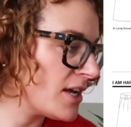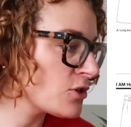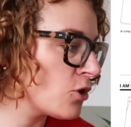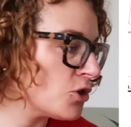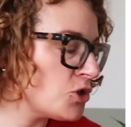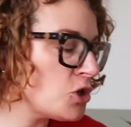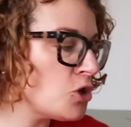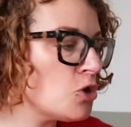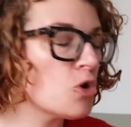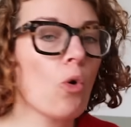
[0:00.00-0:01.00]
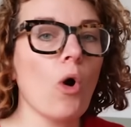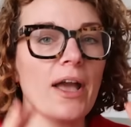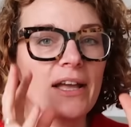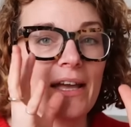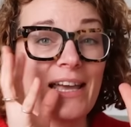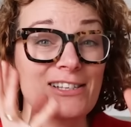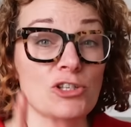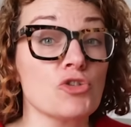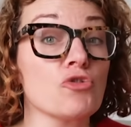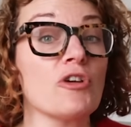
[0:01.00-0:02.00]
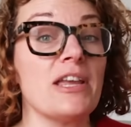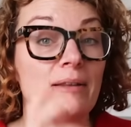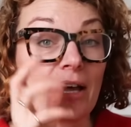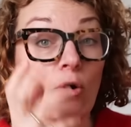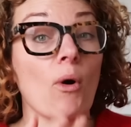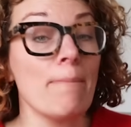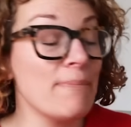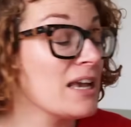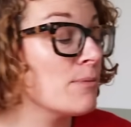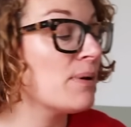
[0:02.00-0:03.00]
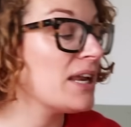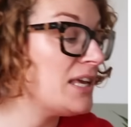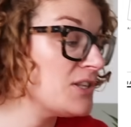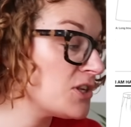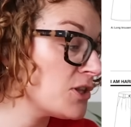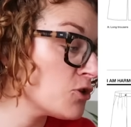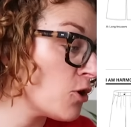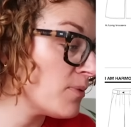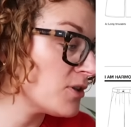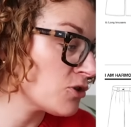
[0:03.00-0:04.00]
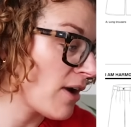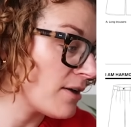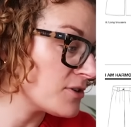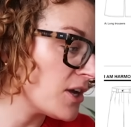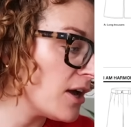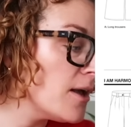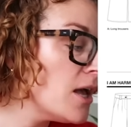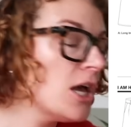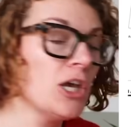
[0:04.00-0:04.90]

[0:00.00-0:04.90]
It's got 2 quite extreme, like quite big pleats at the top of the trouser.